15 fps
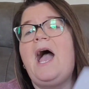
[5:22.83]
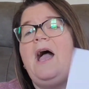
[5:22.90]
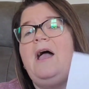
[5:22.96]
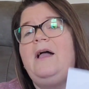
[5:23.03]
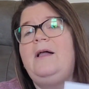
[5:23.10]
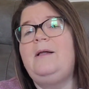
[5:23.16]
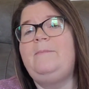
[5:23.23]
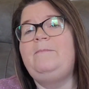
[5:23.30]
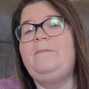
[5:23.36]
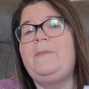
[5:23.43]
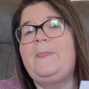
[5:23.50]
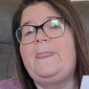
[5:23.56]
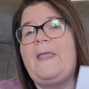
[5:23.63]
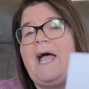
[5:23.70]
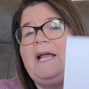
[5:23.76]
Um,
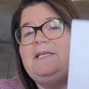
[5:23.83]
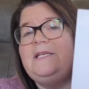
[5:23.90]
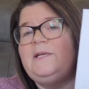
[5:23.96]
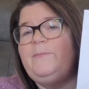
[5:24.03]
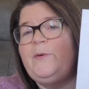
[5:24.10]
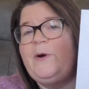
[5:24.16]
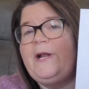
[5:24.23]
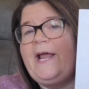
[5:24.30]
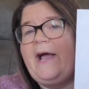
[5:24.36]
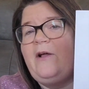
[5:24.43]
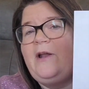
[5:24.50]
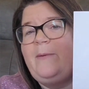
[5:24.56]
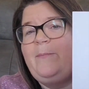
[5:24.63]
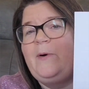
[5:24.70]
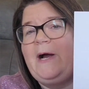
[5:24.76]
I did print
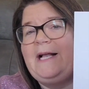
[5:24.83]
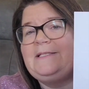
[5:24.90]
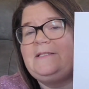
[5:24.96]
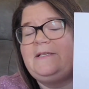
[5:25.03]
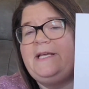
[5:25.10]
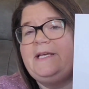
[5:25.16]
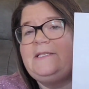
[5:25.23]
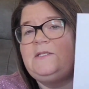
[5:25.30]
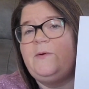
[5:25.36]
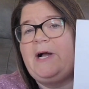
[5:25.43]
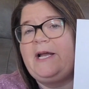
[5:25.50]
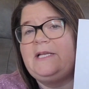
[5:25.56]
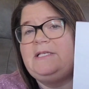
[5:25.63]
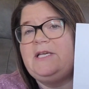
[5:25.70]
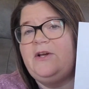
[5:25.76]
out a price list so I
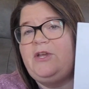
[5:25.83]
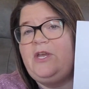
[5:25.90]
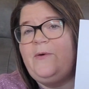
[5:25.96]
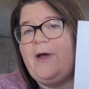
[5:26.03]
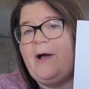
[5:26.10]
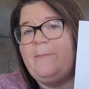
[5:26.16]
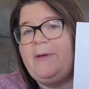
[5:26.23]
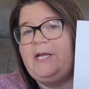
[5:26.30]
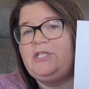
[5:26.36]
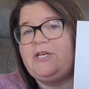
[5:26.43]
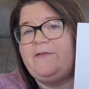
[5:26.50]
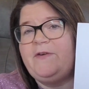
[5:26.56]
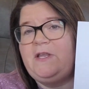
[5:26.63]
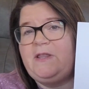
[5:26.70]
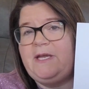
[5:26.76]
could tell you how much
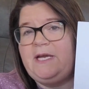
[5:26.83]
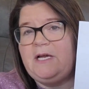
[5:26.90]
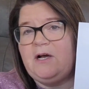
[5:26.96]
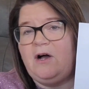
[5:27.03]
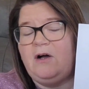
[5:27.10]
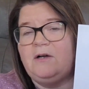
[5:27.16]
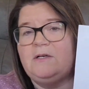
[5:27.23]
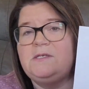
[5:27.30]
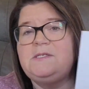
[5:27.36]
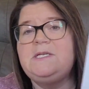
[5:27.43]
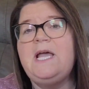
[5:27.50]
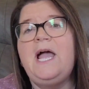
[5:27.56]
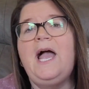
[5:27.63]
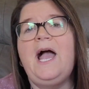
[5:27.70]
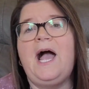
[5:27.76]
everything costs.
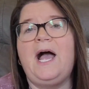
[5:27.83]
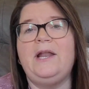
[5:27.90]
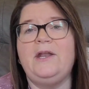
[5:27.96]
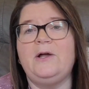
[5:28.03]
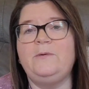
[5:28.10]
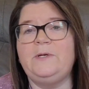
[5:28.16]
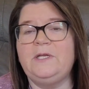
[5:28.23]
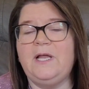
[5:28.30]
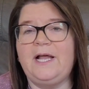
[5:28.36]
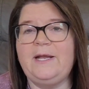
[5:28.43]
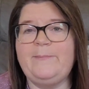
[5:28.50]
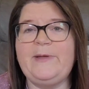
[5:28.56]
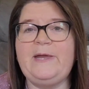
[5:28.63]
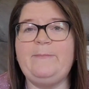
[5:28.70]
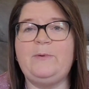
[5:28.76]
I know a lot
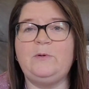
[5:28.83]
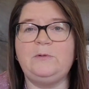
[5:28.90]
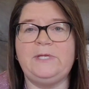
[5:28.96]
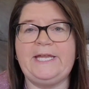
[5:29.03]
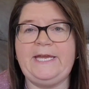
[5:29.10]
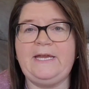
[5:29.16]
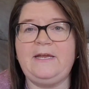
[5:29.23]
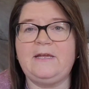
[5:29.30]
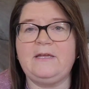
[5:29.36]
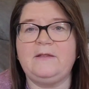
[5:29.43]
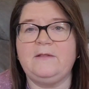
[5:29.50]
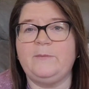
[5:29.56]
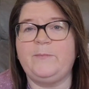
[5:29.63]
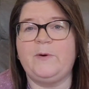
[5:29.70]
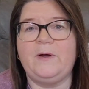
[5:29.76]
of people link
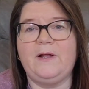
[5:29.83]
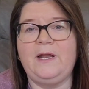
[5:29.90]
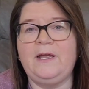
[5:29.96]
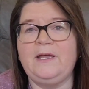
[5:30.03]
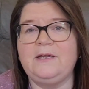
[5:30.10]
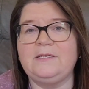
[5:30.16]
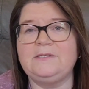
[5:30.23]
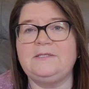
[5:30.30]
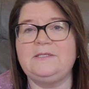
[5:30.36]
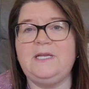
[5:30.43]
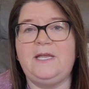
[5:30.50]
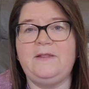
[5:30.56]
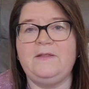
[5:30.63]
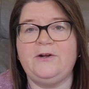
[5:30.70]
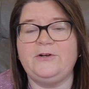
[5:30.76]
the products
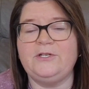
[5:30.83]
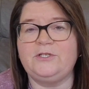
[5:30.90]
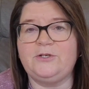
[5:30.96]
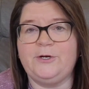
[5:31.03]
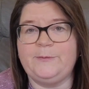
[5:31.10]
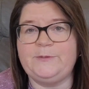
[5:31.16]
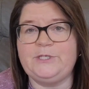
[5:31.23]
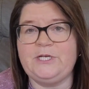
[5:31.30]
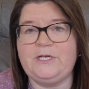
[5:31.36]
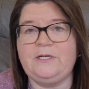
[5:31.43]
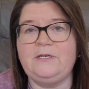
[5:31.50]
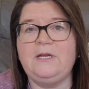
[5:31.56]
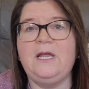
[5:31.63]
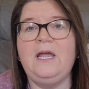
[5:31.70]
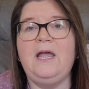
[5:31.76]
in their
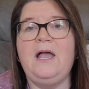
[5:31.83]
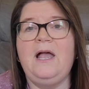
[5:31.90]
description.